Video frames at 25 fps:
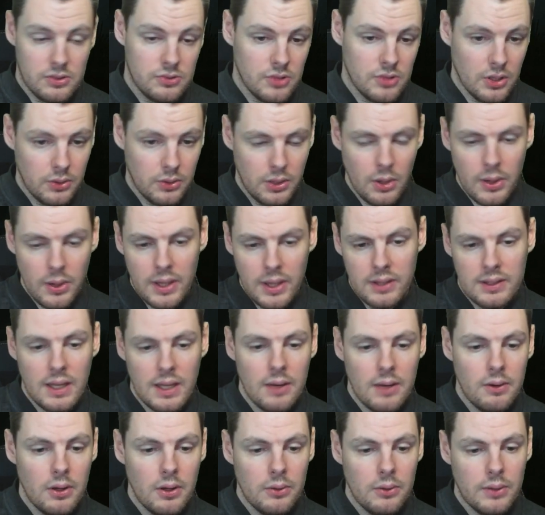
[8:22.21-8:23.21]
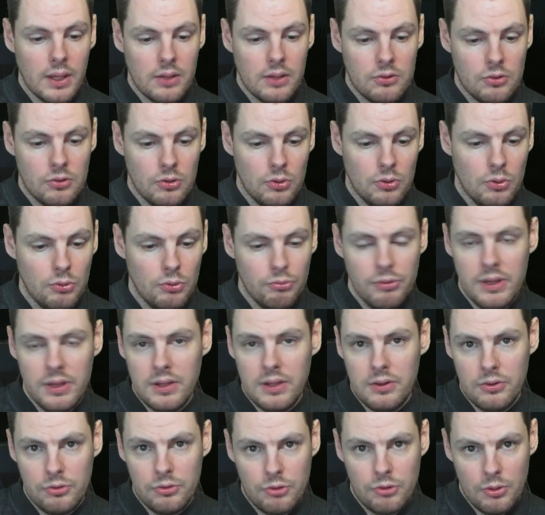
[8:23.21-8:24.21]
So go ahead, download that tool,
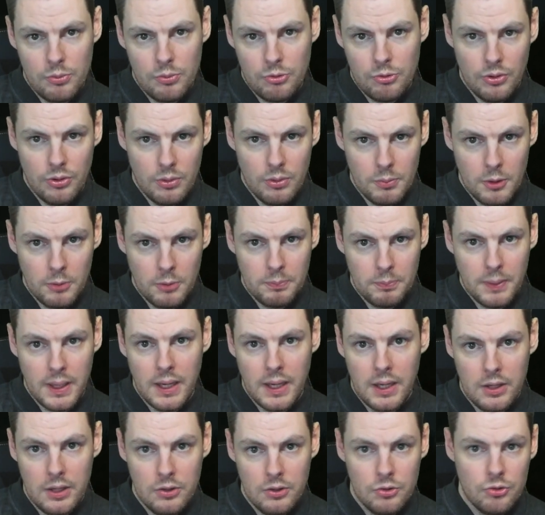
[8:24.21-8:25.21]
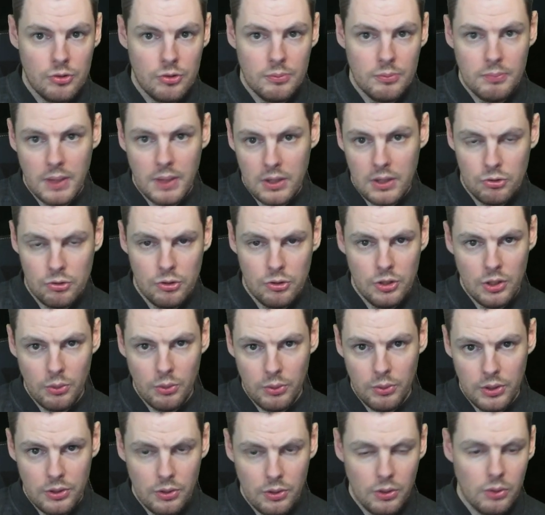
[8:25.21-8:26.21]
read the description of the mod page, make sure you know
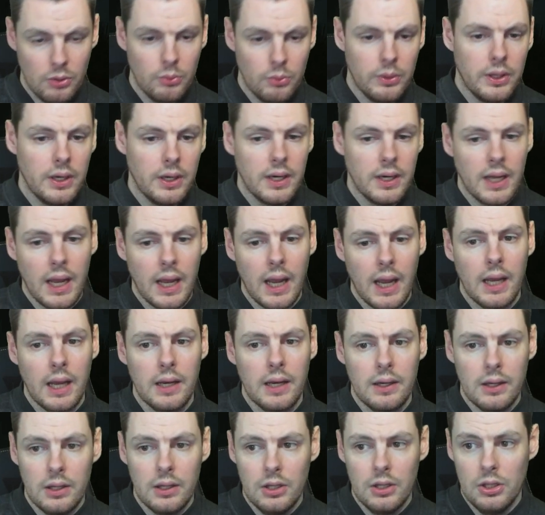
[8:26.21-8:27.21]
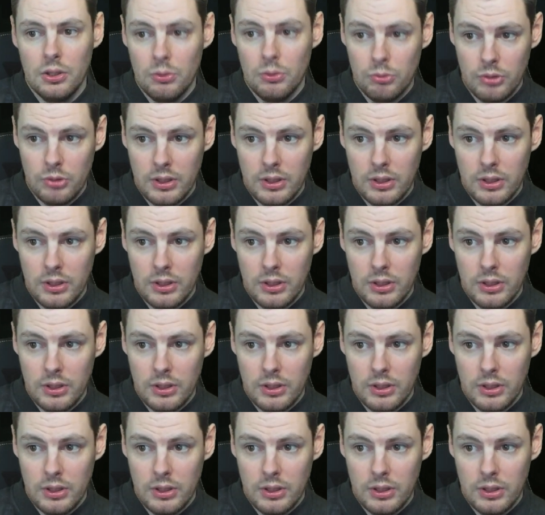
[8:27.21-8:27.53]
what you're doing with it, and use